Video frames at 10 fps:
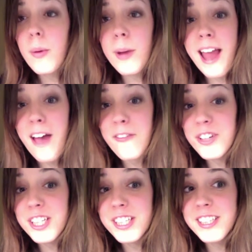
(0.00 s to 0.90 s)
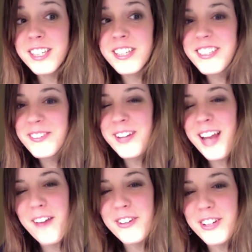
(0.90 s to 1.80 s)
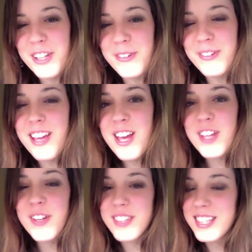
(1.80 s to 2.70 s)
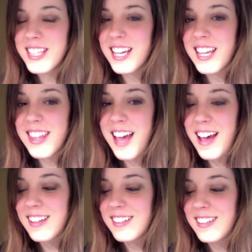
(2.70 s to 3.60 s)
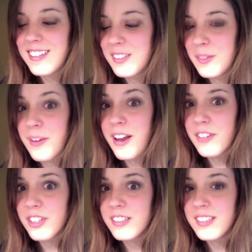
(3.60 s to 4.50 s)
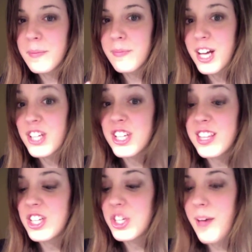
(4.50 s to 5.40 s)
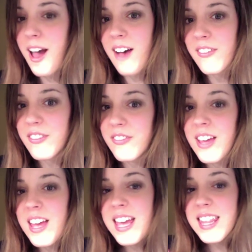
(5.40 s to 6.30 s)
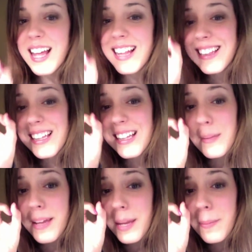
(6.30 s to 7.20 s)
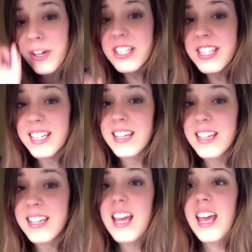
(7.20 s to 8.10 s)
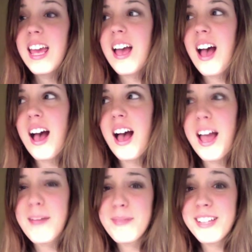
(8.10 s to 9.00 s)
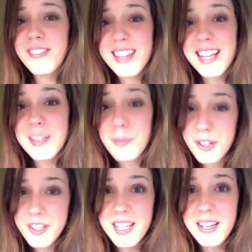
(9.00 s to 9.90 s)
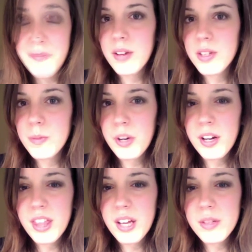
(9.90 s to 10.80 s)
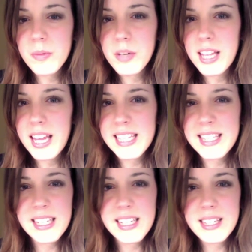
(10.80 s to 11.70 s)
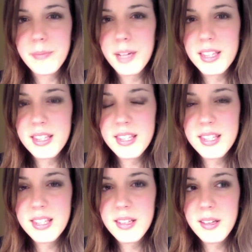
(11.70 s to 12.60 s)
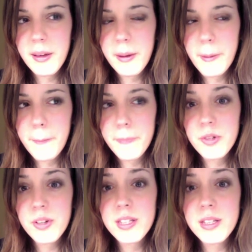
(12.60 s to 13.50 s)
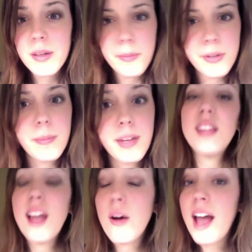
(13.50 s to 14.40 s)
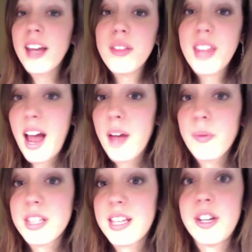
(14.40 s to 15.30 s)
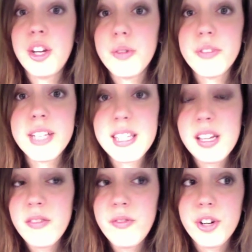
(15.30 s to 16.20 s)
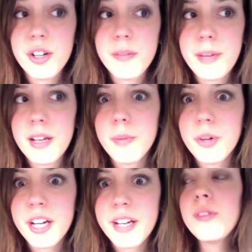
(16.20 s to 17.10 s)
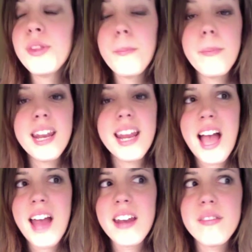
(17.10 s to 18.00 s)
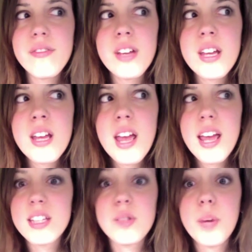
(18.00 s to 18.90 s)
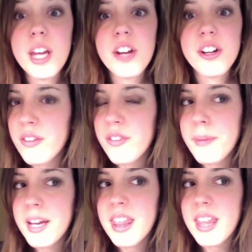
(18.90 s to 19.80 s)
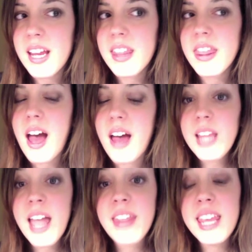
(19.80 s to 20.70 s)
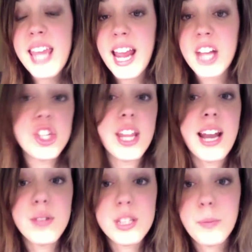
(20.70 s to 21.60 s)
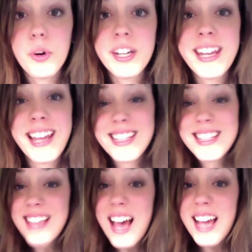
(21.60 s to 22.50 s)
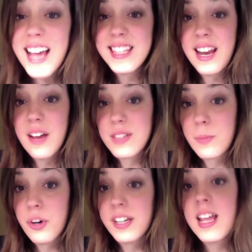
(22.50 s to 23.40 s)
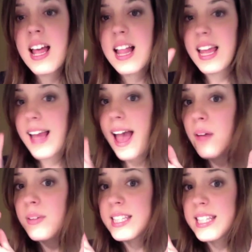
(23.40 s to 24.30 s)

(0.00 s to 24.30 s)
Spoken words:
whatever you see, that whatever impression that you have of that little bitty person, I believe that that's a person. When I was born, I think I was born at like 6 months, so I was a preemie. Now, I know that I was a no risk for being aborted, but it kind of is weird for me to think that at the age that I was born, at the size that I was born, like, I was